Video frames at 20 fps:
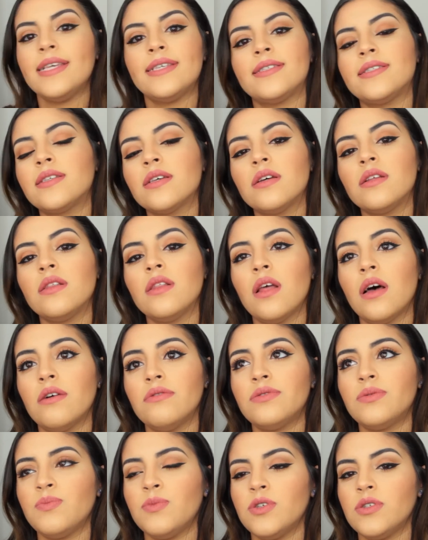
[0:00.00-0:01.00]
He still
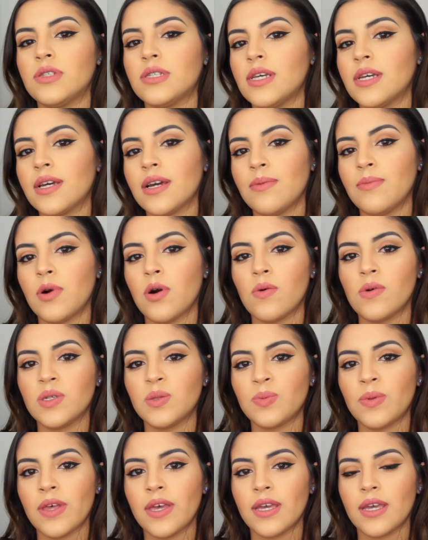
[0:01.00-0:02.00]
loves music. I'm
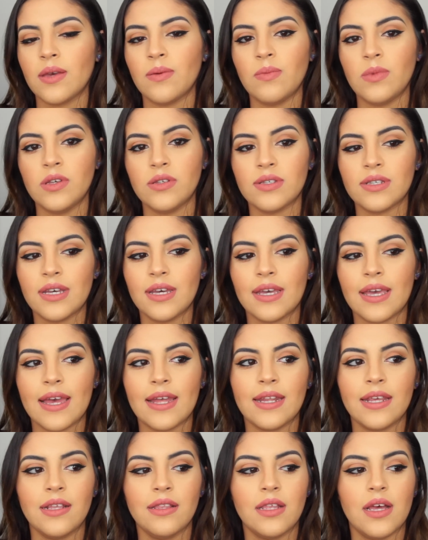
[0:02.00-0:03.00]
always playing him music,
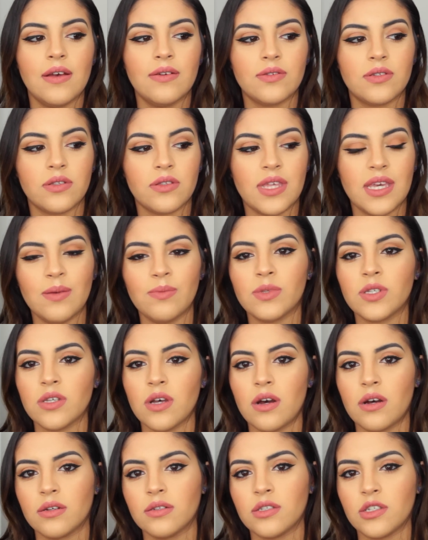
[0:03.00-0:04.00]
and he loves theme
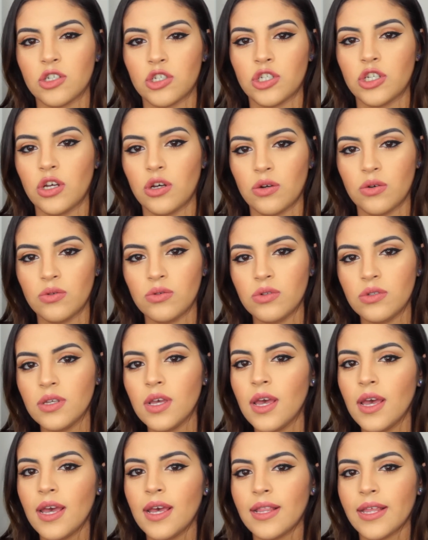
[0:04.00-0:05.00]
songs to shows.
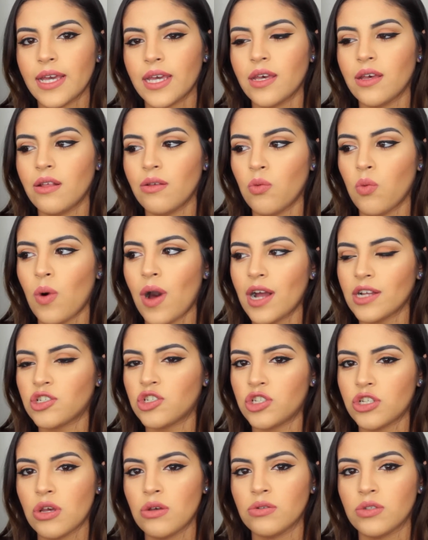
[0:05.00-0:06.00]
Like, he'll
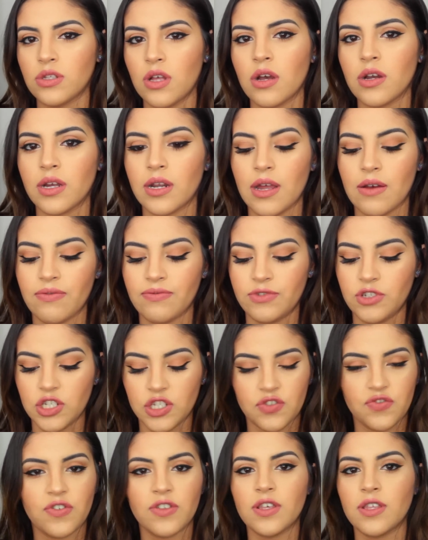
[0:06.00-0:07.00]
watch shows long enough
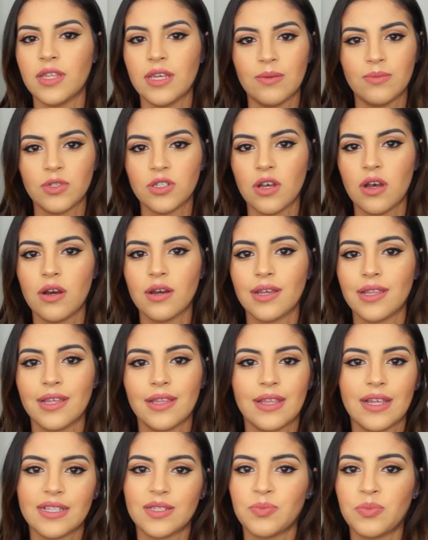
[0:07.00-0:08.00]
just for the theme song, and
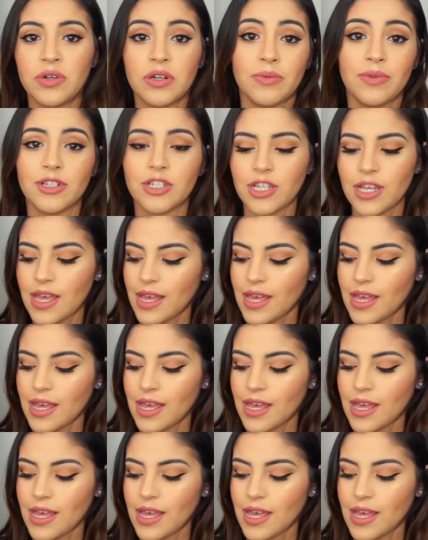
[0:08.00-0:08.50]
then that's pretty much